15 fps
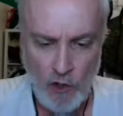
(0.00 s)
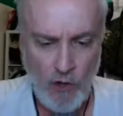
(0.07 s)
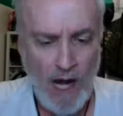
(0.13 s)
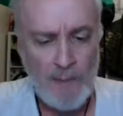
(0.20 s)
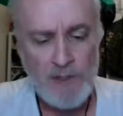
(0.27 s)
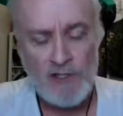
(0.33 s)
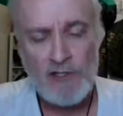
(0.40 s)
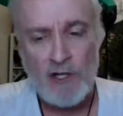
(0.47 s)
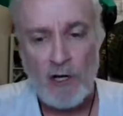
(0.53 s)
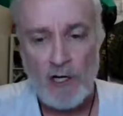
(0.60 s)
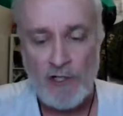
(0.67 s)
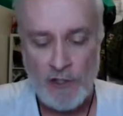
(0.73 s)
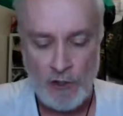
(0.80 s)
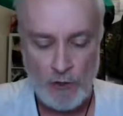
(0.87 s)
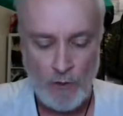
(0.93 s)
Your options
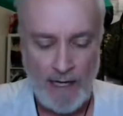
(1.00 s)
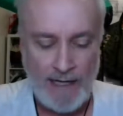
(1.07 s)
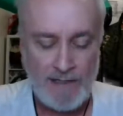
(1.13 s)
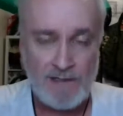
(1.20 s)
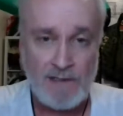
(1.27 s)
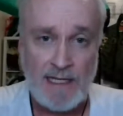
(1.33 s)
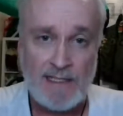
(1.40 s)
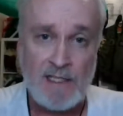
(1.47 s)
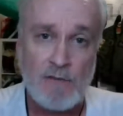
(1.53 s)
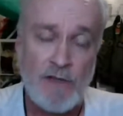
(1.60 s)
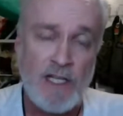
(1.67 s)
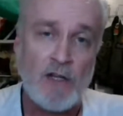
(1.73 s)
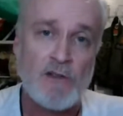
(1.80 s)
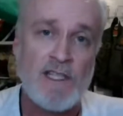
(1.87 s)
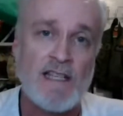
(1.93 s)
are to, as the
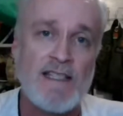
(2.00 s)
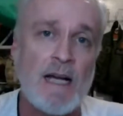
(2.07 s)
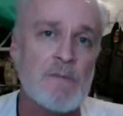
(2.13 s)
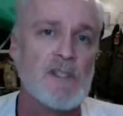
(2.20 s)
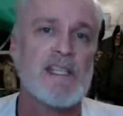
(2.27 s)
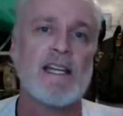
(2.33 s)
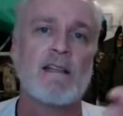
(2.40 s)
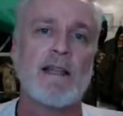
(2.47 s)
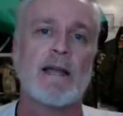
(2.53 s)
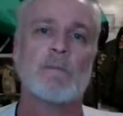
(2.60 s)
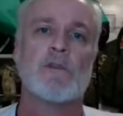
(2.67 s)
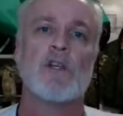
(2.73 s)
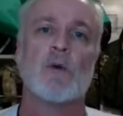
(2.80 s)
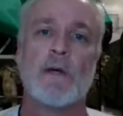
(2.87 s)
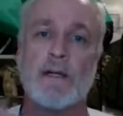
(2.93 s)
video says, I'm just going to
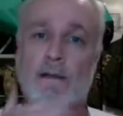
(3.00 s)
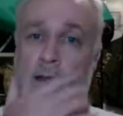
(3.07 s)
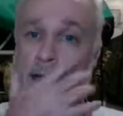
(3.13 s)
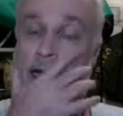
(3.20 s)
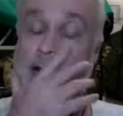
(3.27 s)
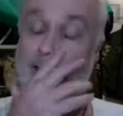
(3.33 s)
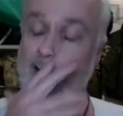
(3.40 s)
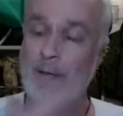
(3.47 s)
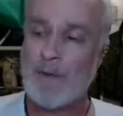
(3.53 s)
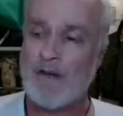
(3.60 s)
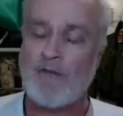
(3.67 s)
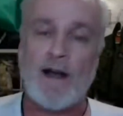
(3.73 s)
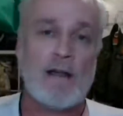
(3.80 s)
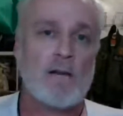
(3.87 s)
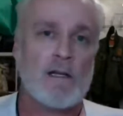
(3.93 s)
let him do it, and then I'm
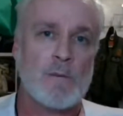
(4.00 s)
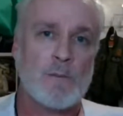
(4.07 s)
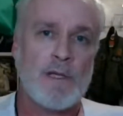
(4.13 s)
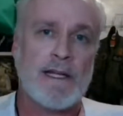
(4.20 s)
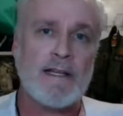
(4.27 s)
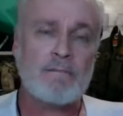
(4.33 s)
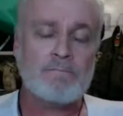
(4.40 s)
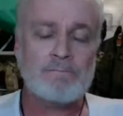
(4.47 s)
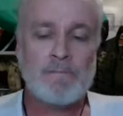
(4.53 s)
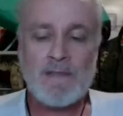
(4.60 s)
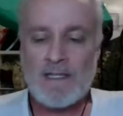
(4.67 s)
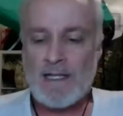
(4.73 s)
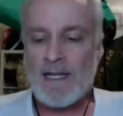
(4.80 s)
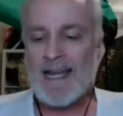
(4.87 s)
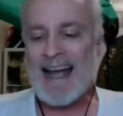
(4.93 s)
going to file a complaint.
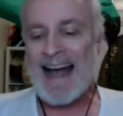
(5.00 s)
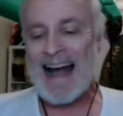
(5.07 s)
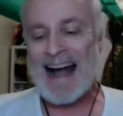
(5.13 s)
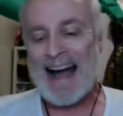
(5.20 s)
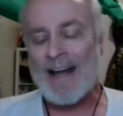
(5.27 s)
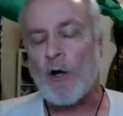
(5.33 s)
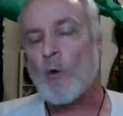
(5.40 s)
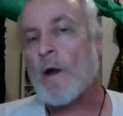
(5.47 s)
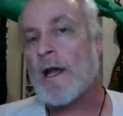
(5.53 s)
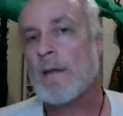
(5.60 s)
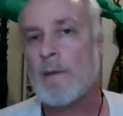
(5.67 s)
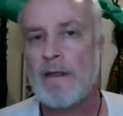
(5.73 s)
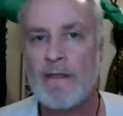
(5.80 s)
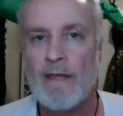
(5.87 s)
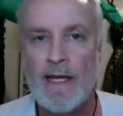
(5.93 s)
I don't
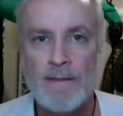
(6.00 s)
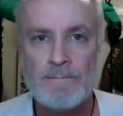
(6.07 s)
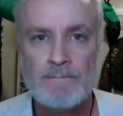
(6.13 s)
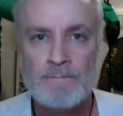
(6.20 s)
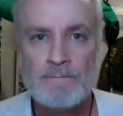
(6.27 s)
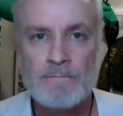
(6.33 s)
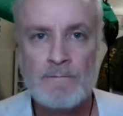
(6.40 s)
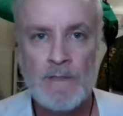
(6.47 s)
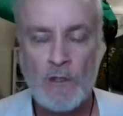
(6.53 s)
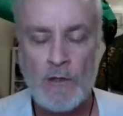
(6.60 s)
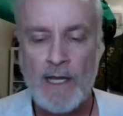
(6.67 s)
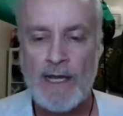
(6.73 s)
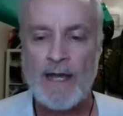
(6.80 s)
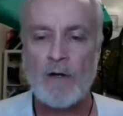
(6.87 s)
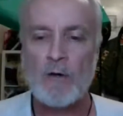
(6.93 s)
recommend that.
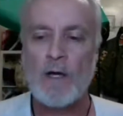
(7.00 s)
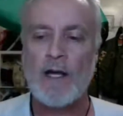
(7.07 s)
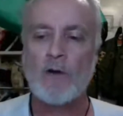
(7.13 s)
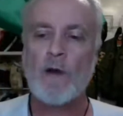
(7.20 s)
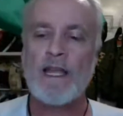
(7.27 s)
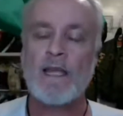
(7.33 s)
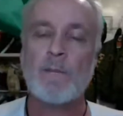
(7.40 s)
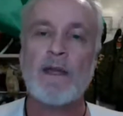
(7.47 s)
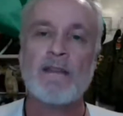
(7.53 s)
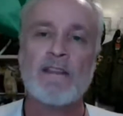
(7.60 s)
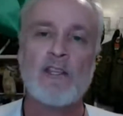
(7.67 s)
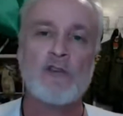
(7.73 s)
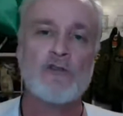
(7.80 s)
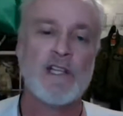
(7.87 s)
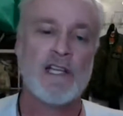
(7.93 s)
Okay, I don't
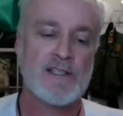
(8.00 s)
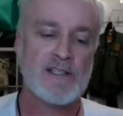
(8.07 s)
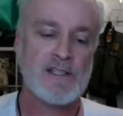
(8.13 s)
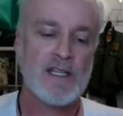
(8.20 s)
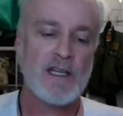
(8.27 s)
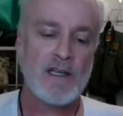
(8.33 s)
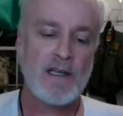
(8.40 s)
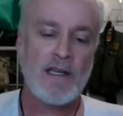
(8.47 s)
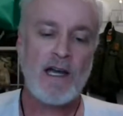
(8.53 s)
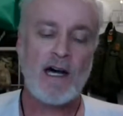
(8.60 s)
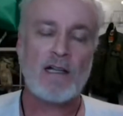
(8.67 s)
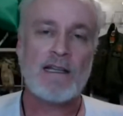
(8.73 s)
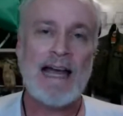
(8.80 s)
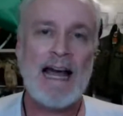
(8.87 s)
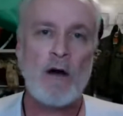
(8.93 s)
recommend that you just
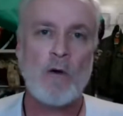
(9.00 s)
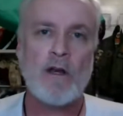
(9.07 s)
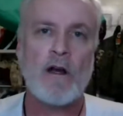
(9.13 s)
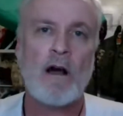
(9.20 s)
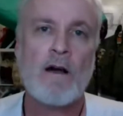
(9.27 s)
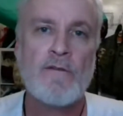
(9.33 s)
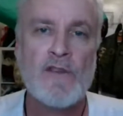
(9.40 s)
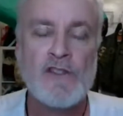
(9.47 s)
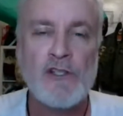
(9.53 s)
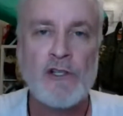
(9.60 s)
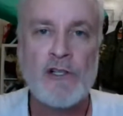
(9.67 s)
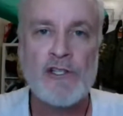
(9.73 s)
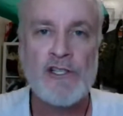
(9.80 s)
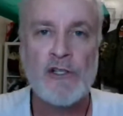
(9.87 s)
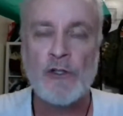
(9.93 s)
allow an
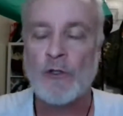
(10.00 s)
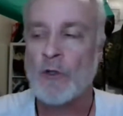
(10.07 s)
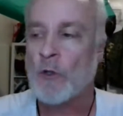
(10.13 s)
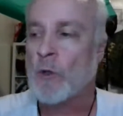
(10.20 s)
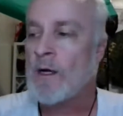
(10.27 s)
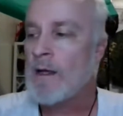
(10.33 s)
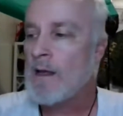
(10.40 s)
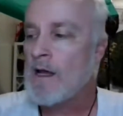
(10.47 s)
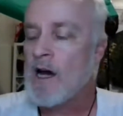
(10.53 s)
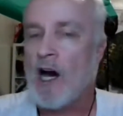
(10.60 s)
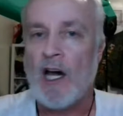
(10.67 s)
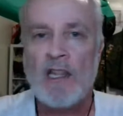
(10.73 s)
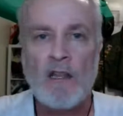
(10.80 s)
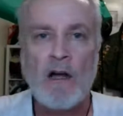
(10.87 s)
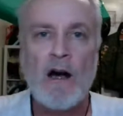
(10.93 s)
officer to
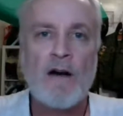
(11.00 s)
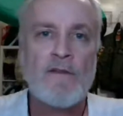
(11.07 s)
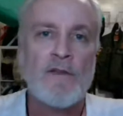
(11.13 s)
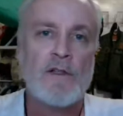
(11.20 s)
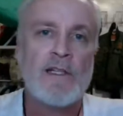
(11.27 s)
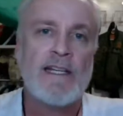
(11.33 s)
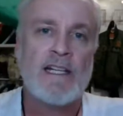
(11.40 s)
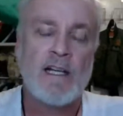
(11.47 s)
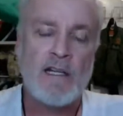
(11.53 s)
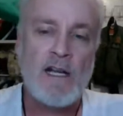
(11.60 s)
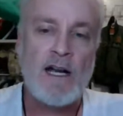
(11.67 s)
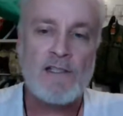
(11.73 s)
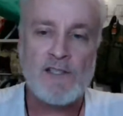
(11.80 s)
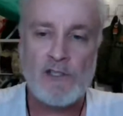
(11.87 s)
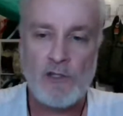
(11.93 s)
unlawfully and
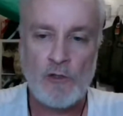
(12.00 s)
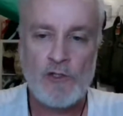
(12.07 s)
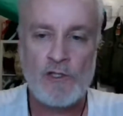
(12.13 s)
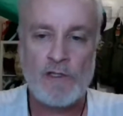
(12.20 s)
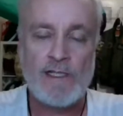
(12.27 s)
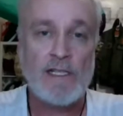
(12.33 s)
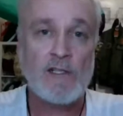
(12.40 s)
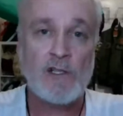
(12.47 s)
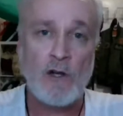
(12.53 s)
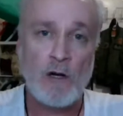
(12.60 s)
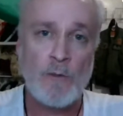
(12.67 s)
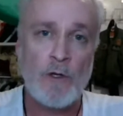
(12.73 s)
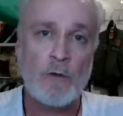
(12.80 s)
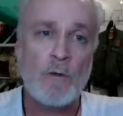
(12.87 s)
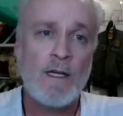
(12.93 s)
unconstitutionally
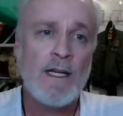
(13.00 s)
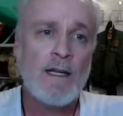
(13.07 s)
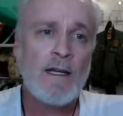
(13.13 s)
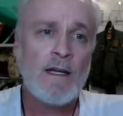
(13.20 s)
disarm you.